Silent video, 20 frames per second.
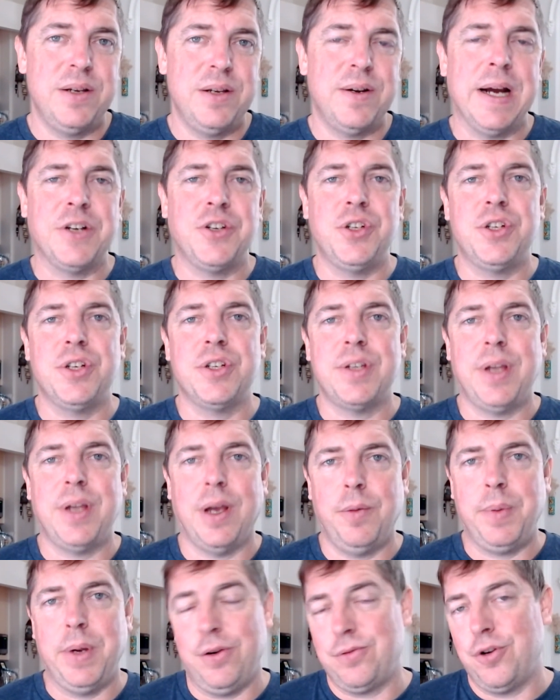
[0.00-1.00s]
you're actually just
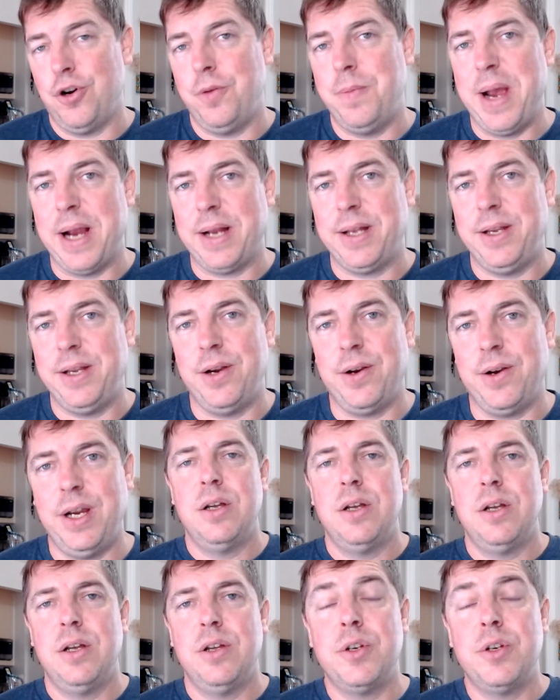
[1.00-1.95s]
helping grow bacteria.